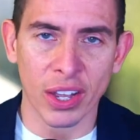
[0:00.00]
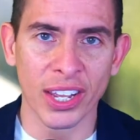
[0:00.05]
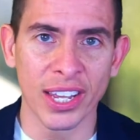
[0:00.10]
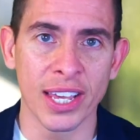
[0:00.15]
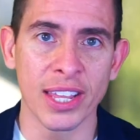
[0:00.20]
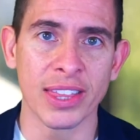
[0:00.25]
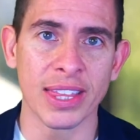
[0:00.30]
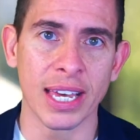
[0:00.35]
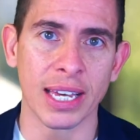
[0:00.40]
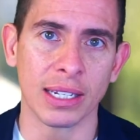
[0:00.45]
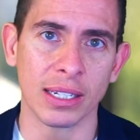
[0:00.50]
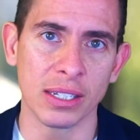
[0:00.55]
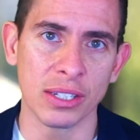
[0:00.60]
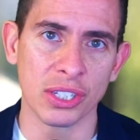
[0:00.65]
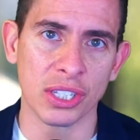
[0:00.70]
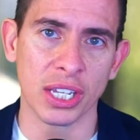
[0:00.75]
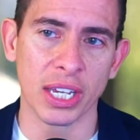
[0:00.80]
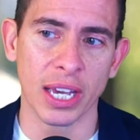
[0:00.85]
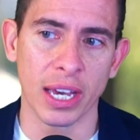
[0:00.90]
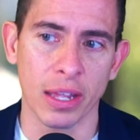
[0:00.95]
get that
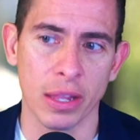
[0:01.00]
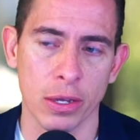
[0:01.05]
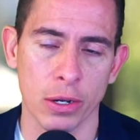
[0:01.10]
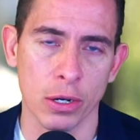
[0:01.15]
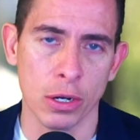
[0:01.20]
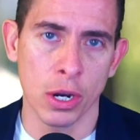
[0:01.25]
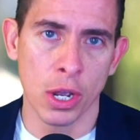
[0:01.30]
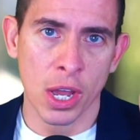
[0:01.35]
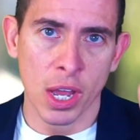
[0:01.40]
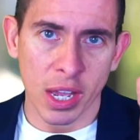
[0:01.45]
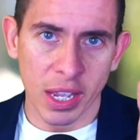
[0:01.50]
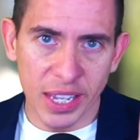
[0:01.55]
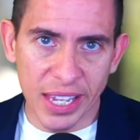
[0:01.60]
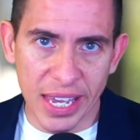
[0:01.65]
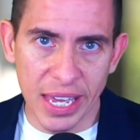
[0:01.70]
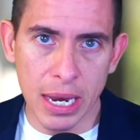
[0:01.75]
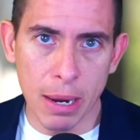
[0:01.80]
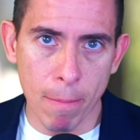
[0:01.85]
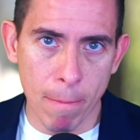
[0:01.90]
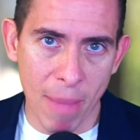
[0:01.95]
list together,
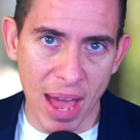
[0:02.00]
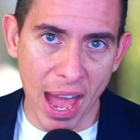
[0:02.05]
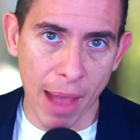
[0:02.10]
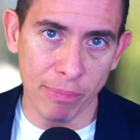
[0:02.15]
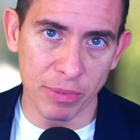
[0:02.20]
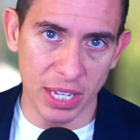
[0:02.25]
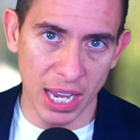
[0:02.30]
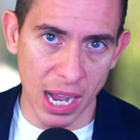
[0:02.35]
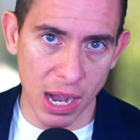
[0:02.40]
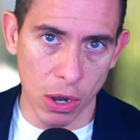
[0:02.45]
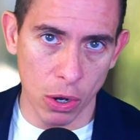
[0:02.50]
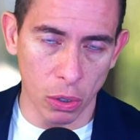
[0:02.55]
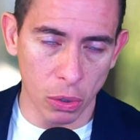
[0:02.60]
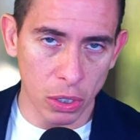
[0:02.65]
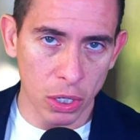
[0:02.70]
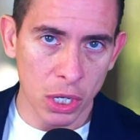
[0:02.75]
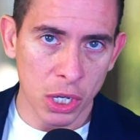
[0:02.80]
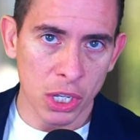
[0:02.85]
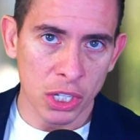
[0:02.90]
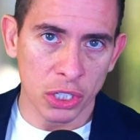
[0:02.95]
get it mapped out.
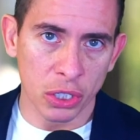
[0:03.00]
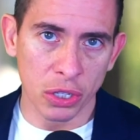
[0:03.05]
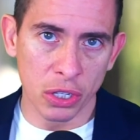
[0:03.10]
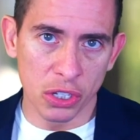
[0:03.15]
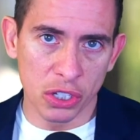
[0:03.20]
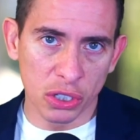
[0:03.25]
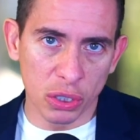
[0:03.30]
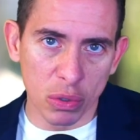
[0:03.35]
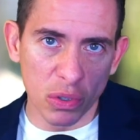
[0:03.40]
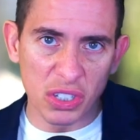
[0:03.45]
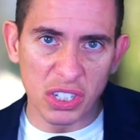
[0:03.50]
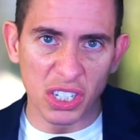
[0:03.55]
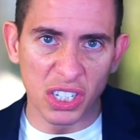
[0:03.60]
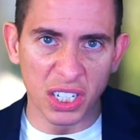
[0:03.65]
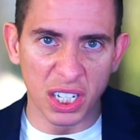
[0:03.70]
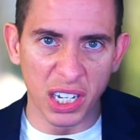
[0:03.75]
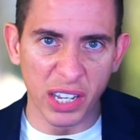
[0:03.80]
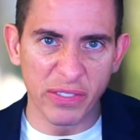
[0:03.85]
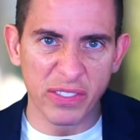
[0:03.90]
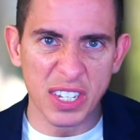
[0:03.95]
So that as soon as
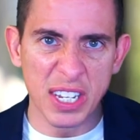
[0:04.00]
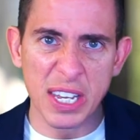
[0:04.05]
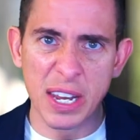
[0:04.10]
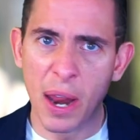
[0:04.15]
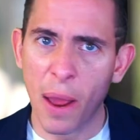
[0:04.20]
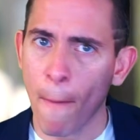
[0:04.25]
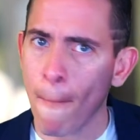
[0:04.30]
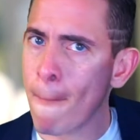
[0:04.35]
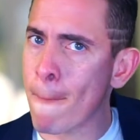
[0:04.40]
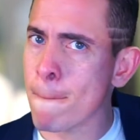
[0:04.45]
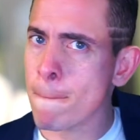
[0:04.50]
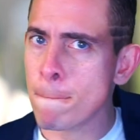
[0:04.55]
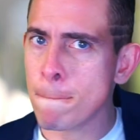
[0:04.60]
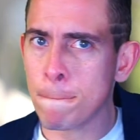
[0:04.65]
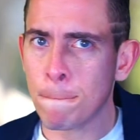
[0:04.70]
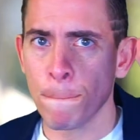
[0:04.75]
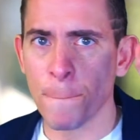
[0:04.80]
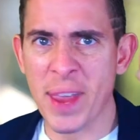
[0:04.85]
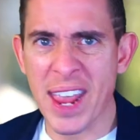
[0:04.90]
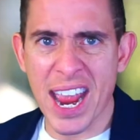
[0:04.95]
it's lifted,
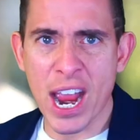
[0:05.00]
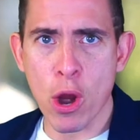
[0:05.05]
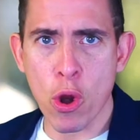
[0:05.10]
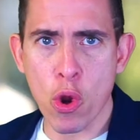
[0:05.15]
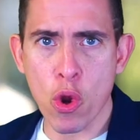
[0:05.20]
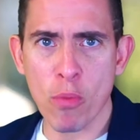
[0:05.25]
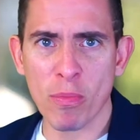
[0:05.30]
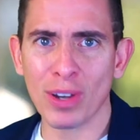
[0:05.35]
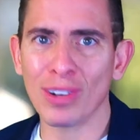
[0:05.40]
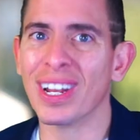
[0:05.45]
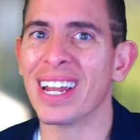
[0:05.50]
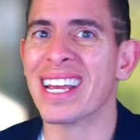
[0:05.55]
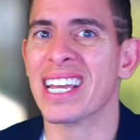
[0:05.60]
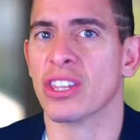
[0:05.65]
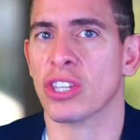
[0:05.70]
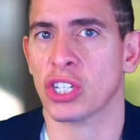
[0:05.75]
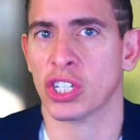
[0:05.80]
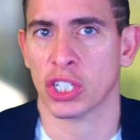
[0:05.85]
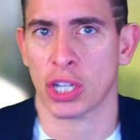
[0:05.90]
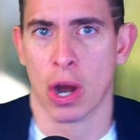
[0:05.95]
pew, you're like at
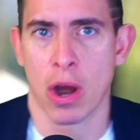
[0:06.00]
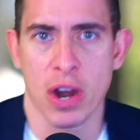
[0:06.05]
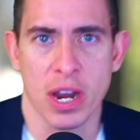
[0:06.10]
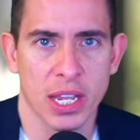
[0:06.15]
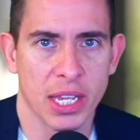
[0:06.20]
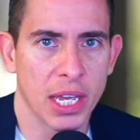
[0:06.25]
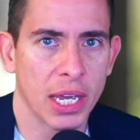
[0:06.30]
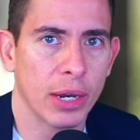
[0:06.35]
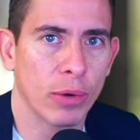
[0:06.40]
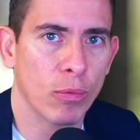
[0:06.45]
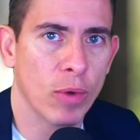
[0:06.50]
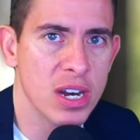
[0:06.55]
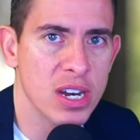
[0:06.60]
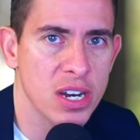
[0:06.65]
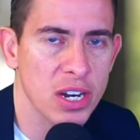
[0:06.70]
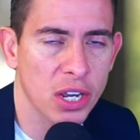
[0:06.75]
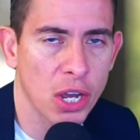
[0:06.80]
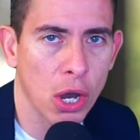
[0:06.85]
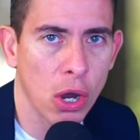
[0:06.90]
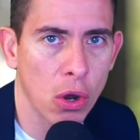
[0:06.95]
the starting gate, ready
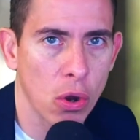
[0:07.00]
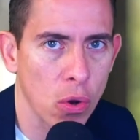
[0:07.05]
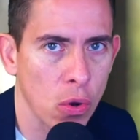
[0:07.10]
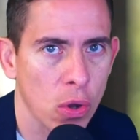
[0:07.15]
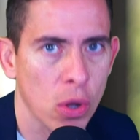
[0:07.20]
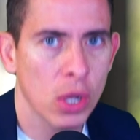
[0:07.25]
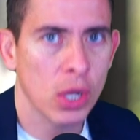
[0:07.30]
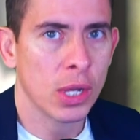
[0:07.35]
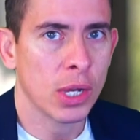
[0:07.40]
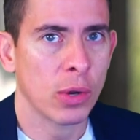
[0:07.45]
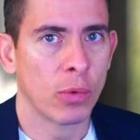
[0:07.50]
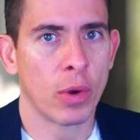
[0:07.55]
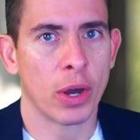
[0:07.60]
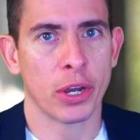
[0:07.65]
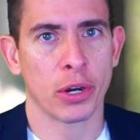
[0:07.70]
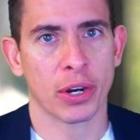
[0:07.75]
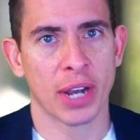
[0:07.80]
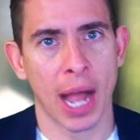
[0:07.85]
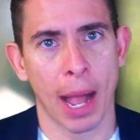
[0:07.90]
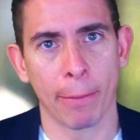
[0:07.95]
to go,
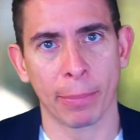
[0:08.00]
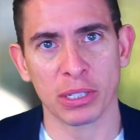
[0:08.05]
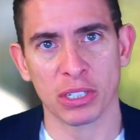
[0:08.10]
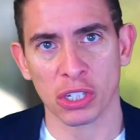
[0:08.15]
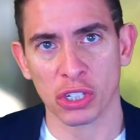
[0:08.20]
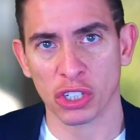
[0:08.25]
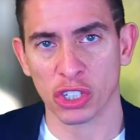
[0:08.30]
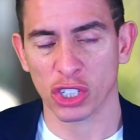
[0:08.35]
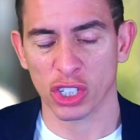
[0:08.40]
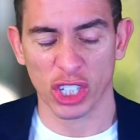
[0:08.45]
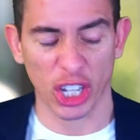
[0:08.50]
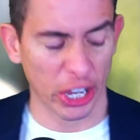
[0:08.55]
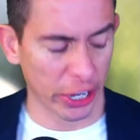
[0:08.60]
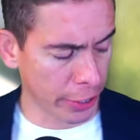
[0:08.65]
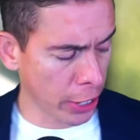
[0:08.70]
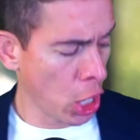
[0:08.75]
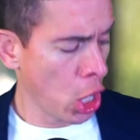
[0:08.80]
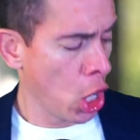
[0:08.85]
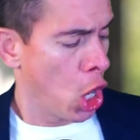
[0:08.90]
while your competition's like,